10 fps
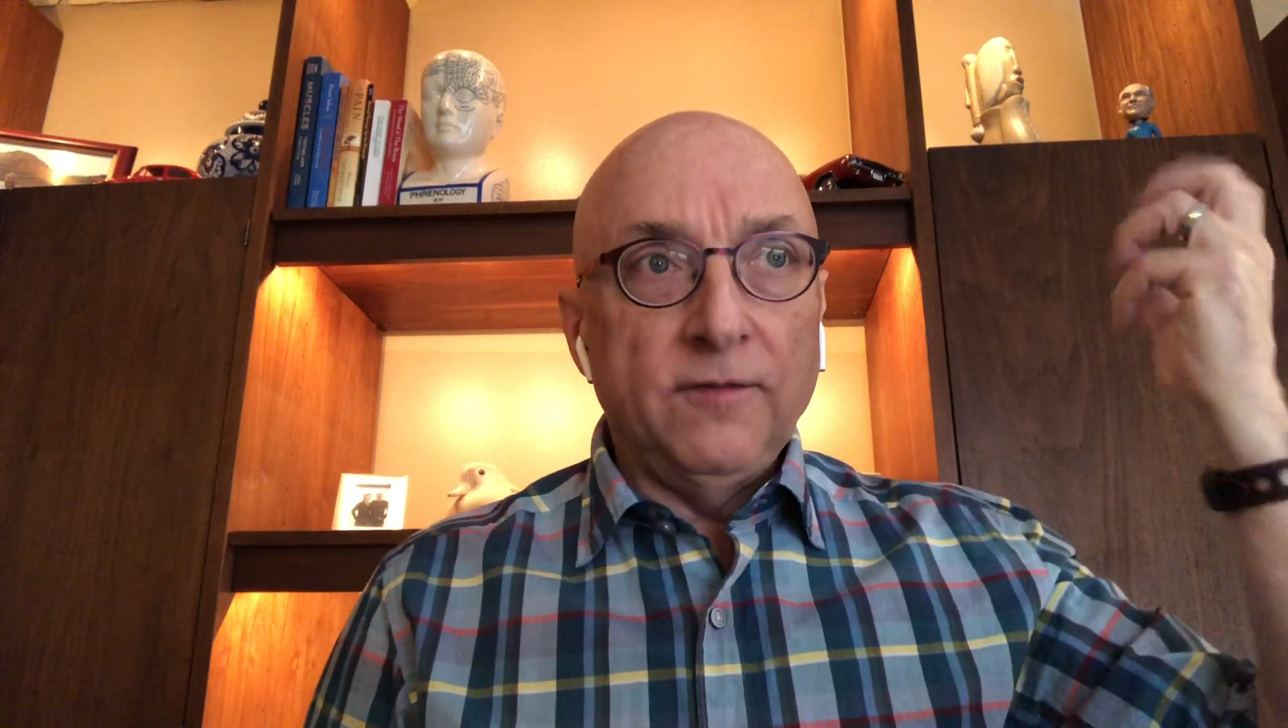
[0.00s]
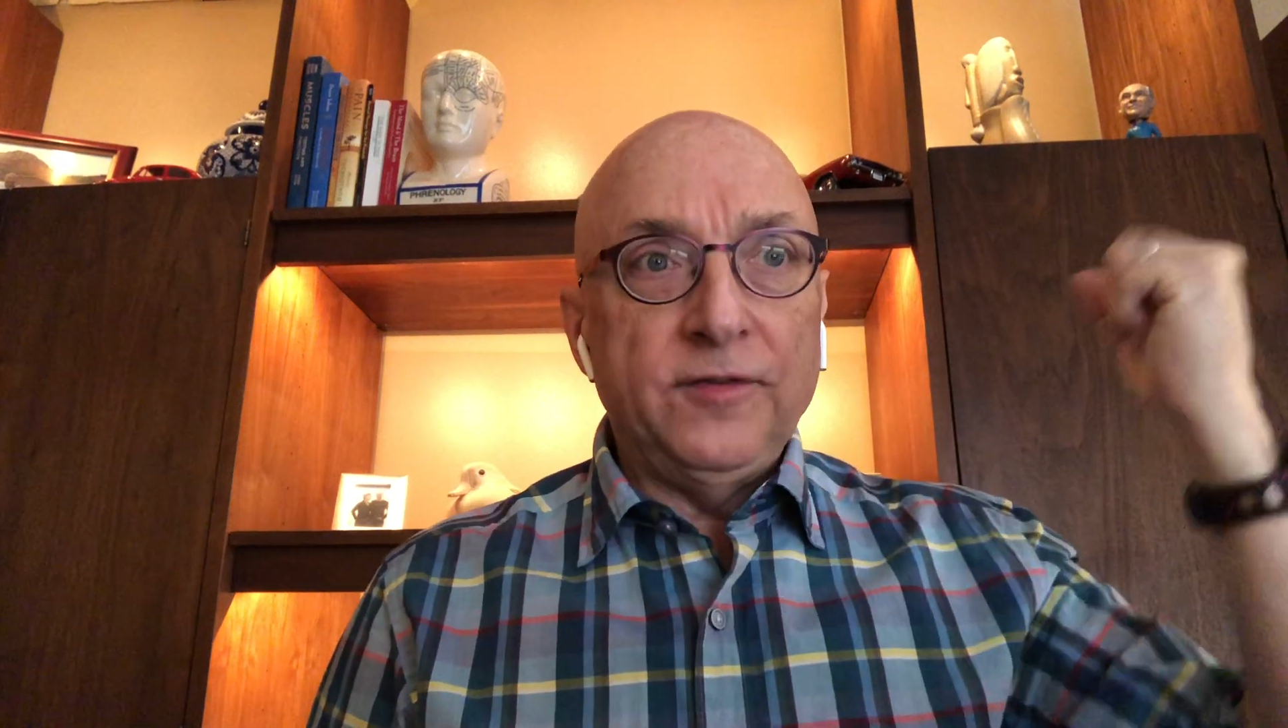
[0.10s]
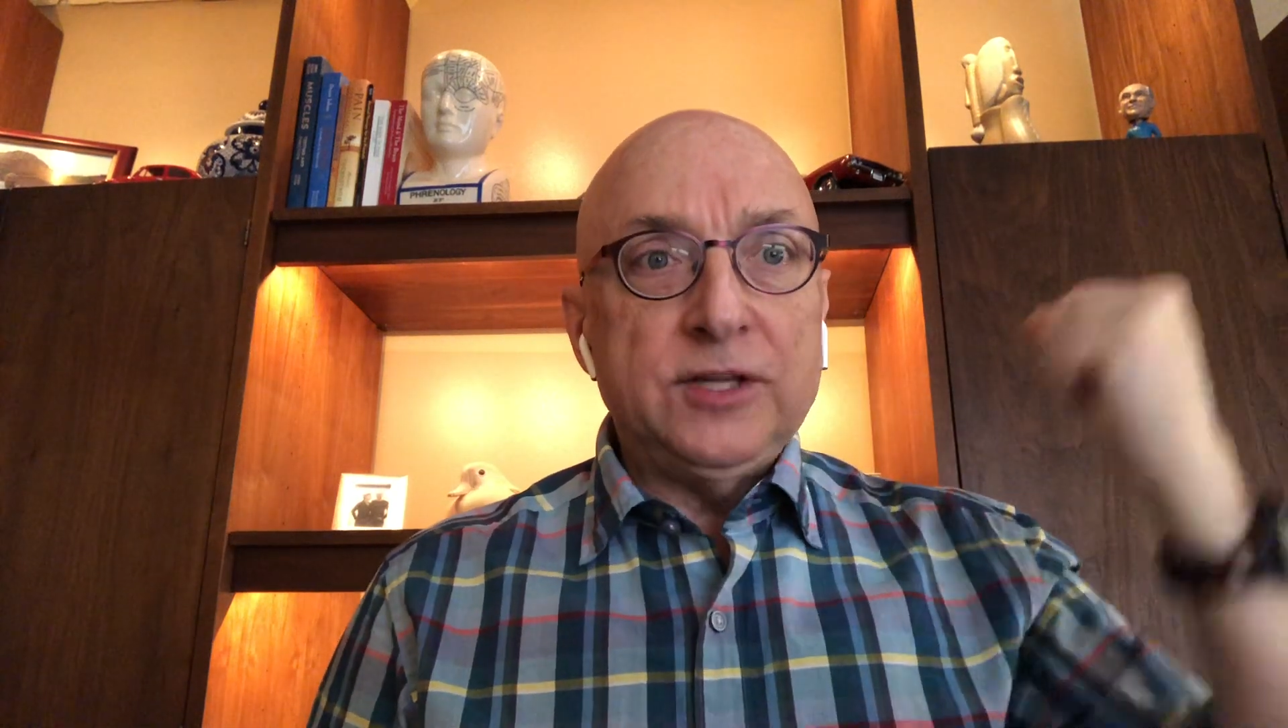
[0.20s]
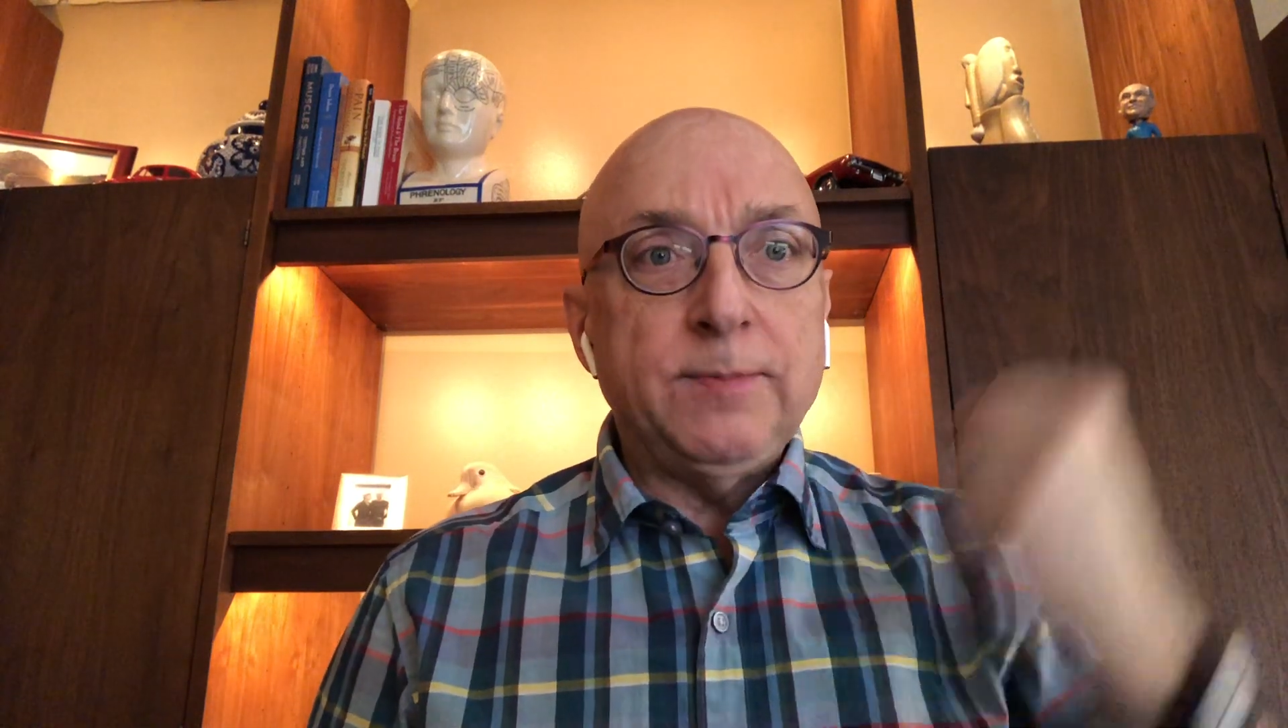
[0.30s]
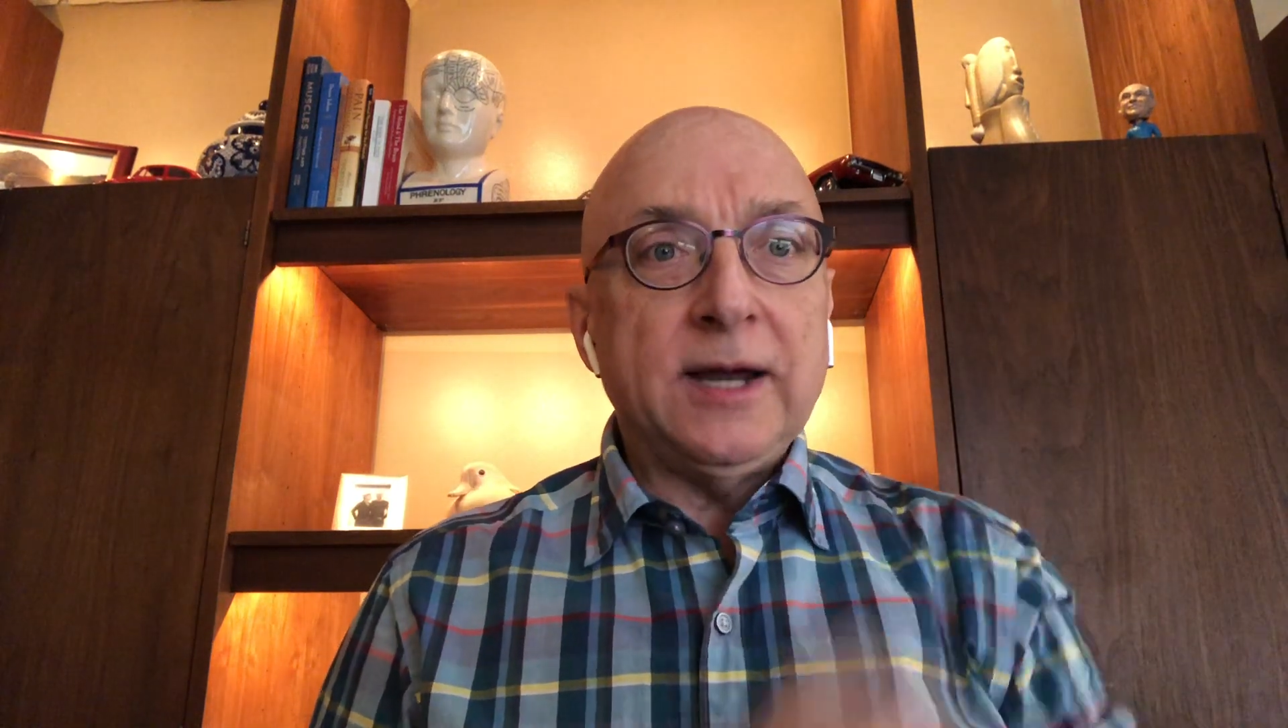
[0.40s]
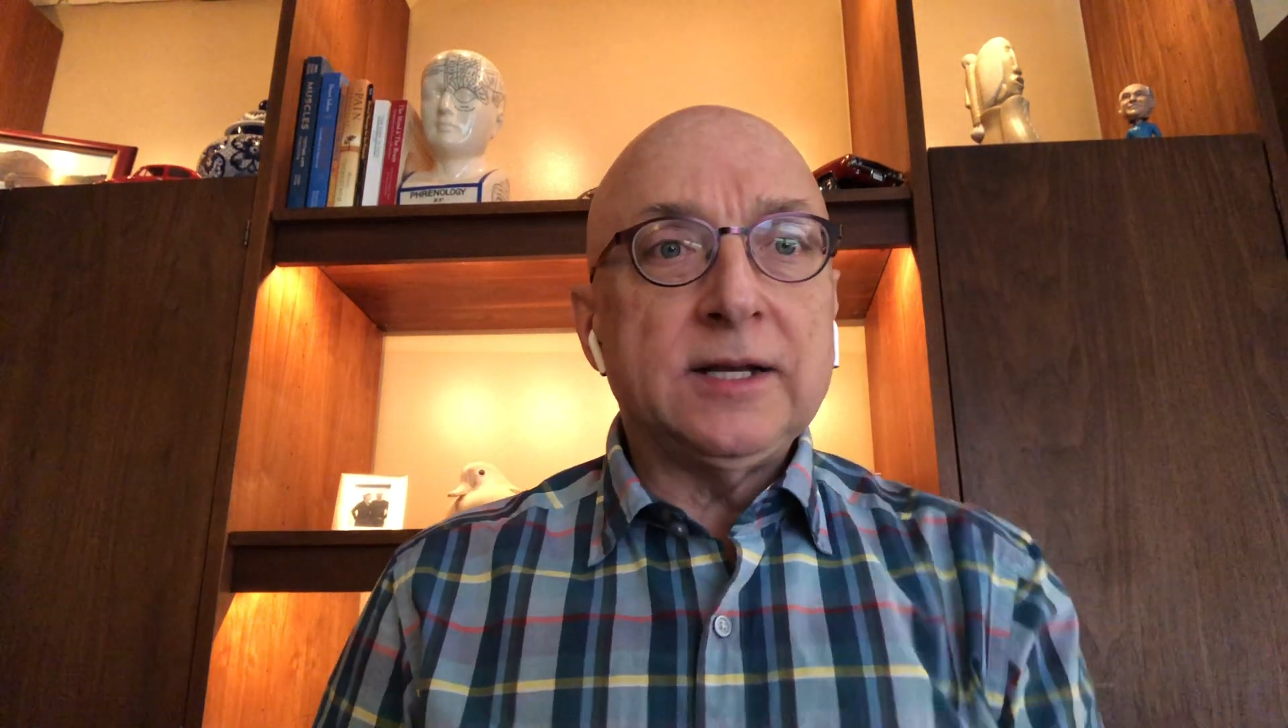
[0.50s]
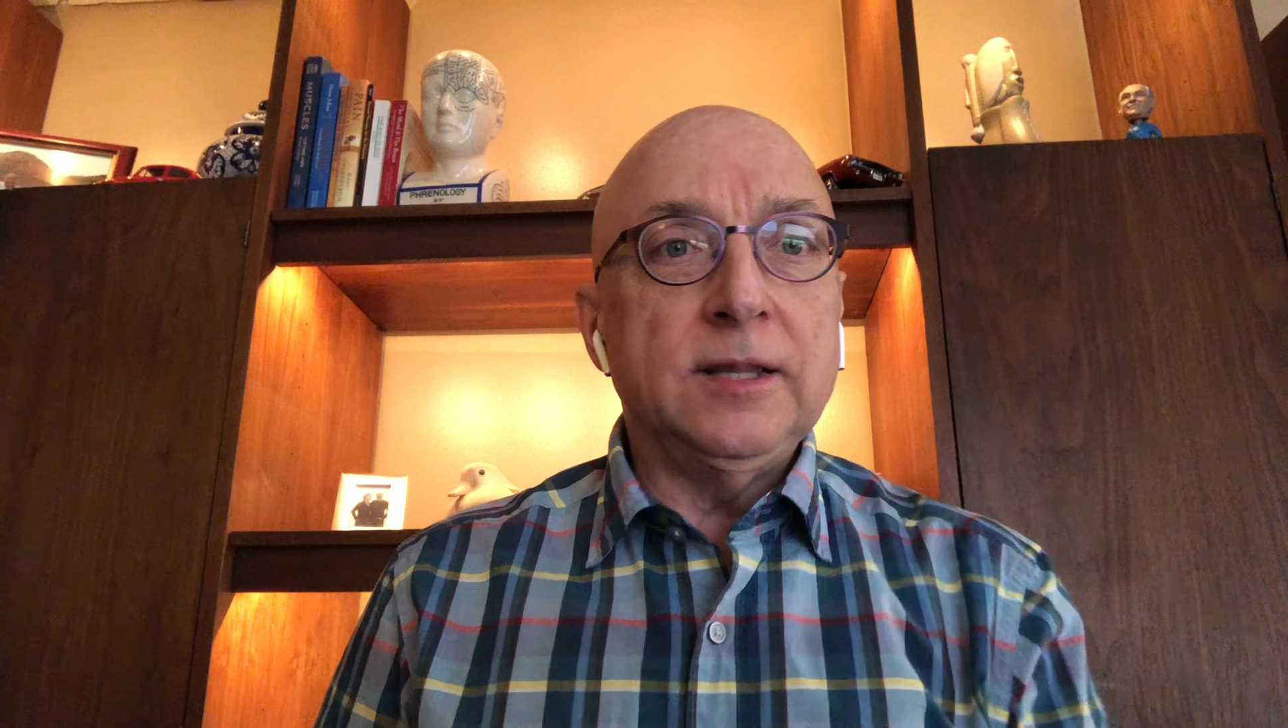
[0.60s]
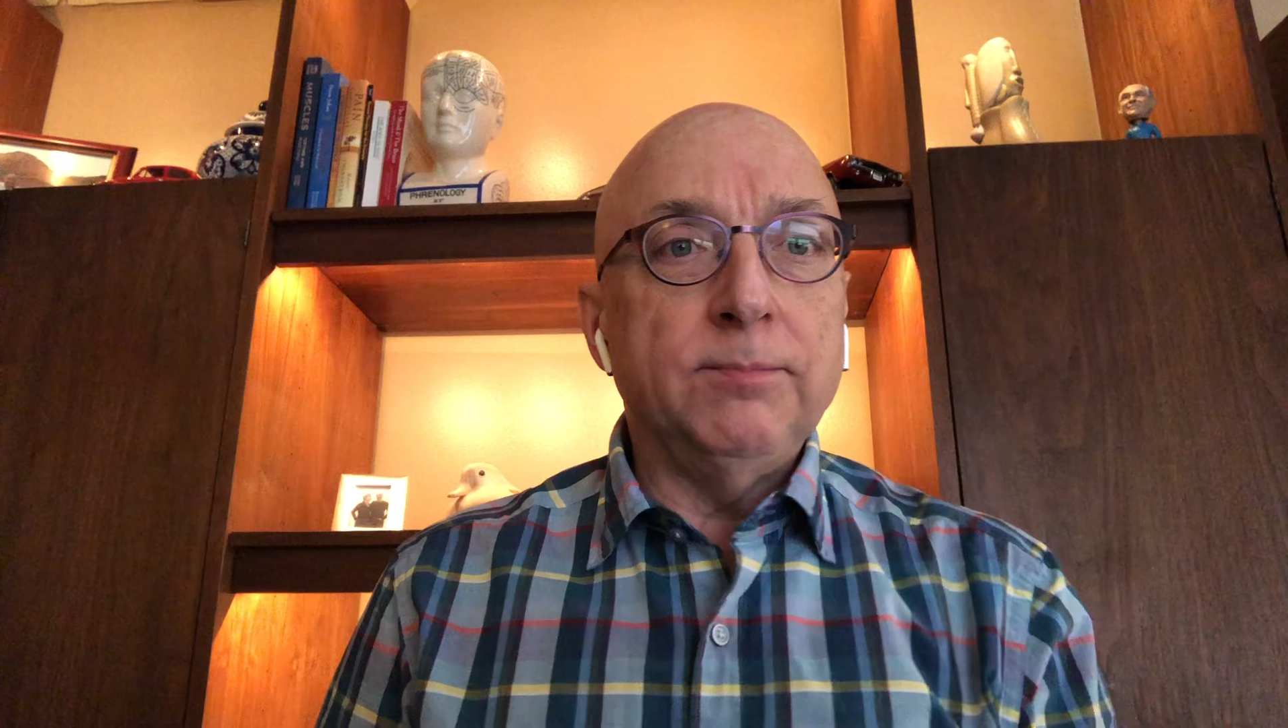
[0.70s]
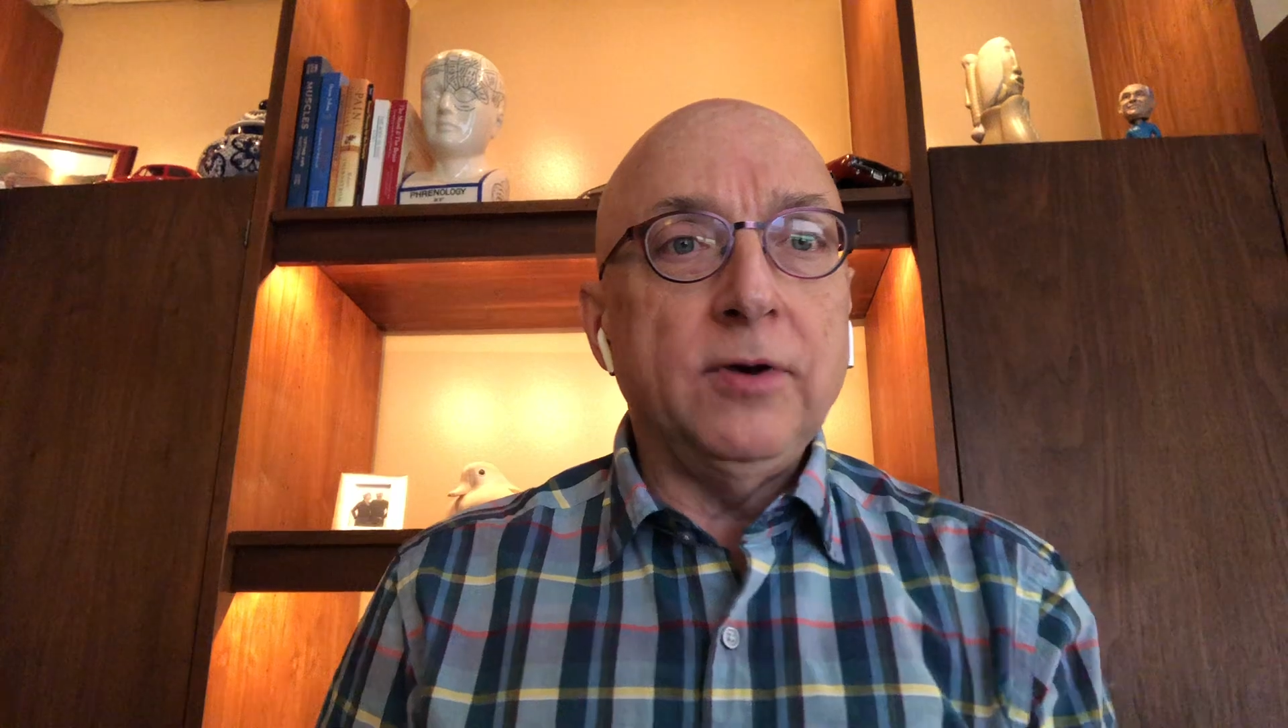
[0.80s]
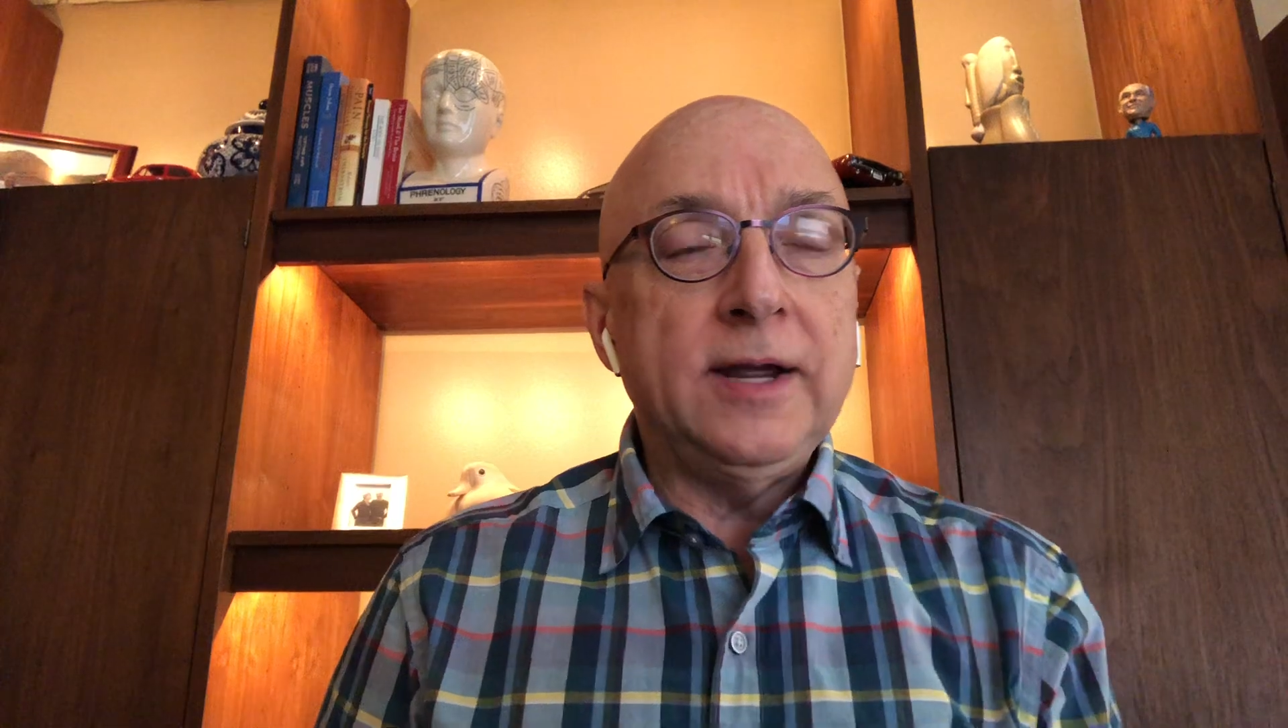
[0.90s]
feeds back to
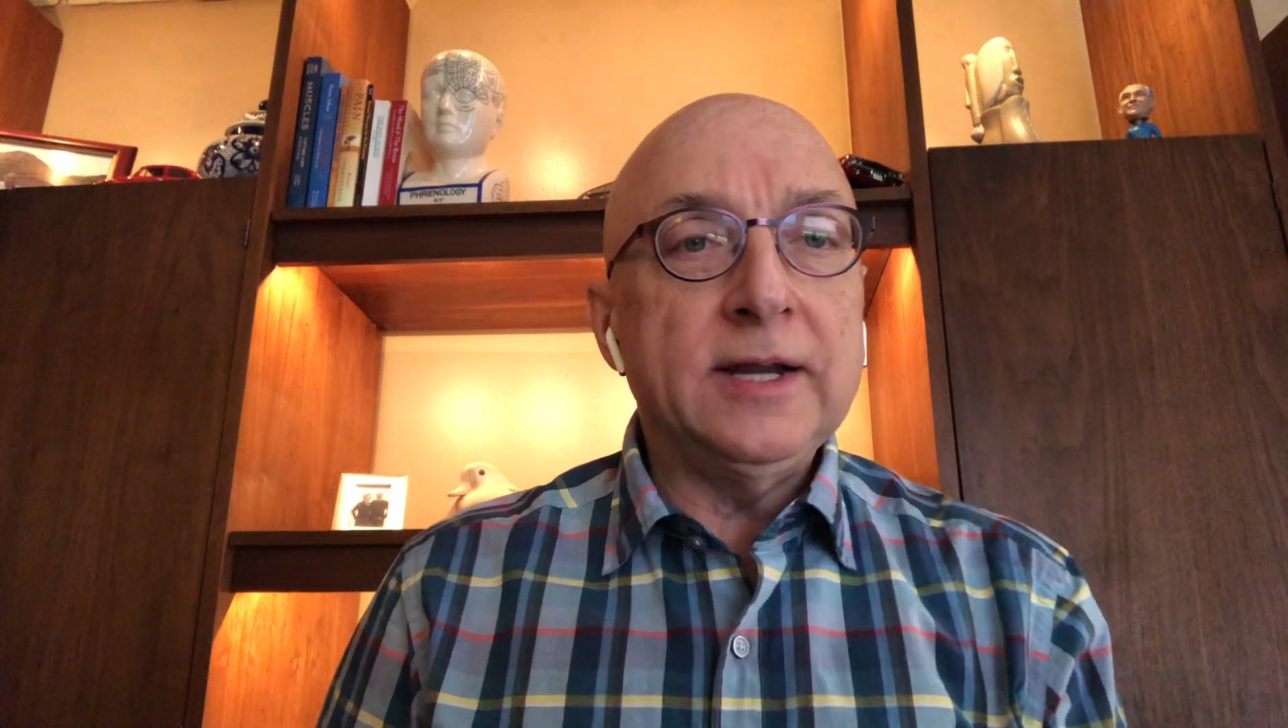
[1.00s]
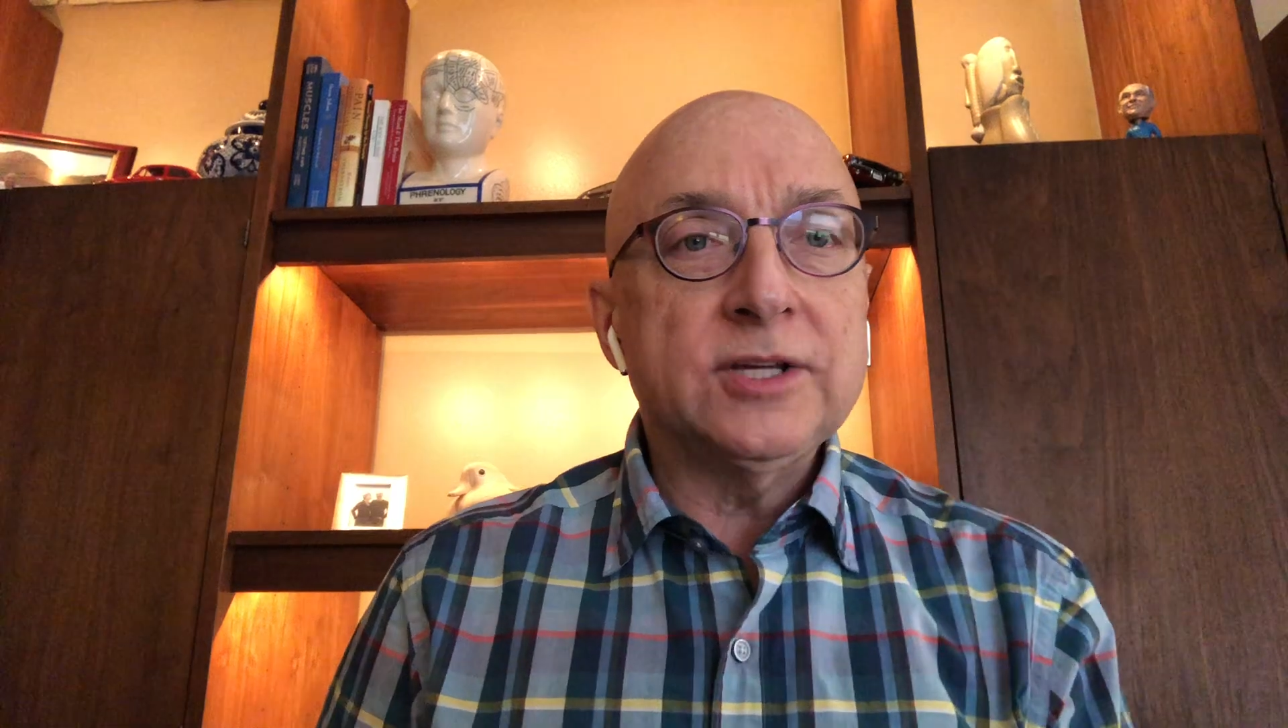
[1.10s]
the brain,